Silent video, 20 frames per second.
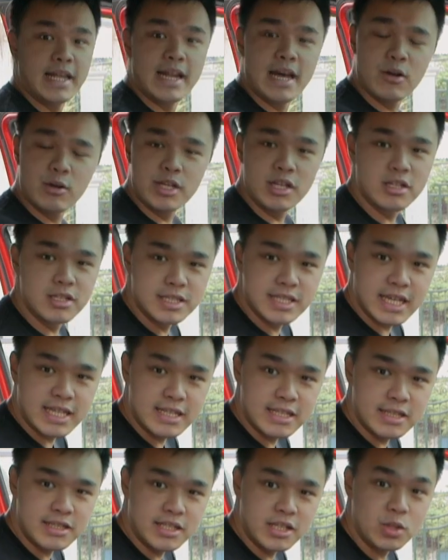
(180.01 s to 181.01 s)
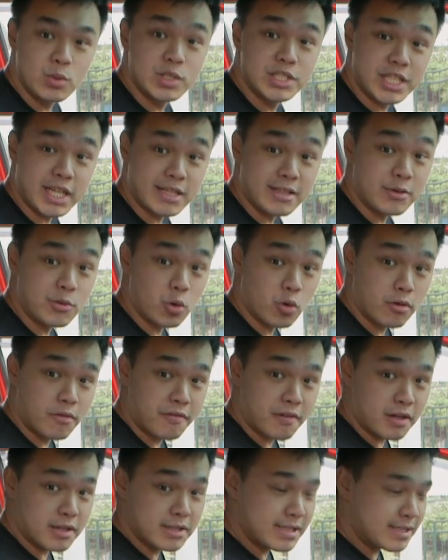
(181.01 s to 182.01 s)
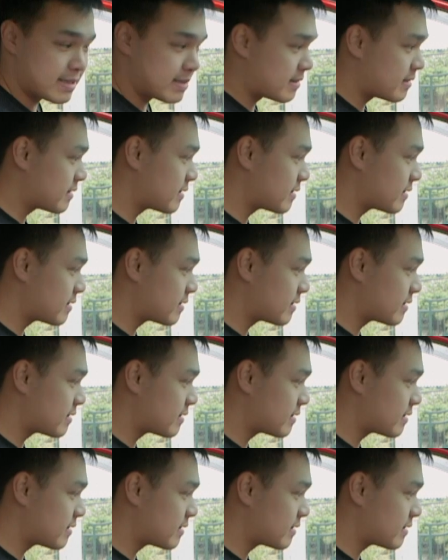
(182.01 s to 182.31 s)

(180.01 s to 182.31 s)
And now here inside the interior, we check the door first.